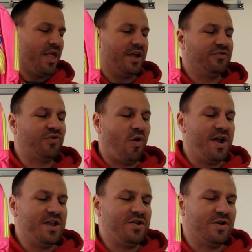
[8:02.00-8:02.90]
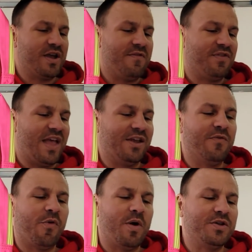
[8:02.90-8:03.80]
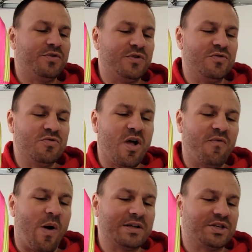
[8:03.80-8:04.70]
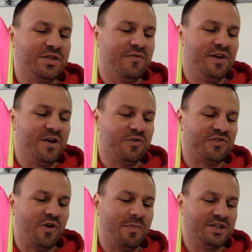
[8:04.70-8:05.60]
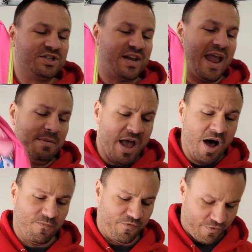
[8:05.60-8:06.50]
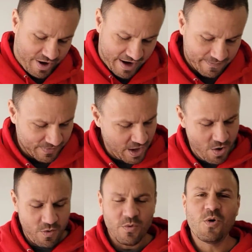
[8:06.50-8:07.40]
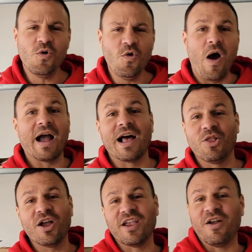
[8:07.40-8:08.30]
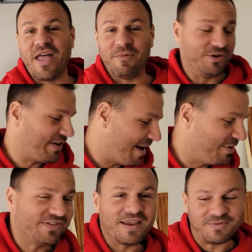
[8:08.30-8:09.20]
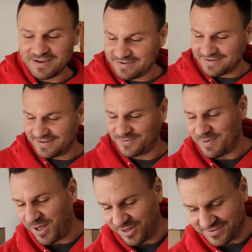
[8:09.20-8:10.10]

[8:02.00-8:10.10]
Enjoy your gift. Thank you for what you two do. Love watching the videos so much. Tammy Humphrey. Tammy. Ooh, I got lucky on that one. Tammy's name's easy to spell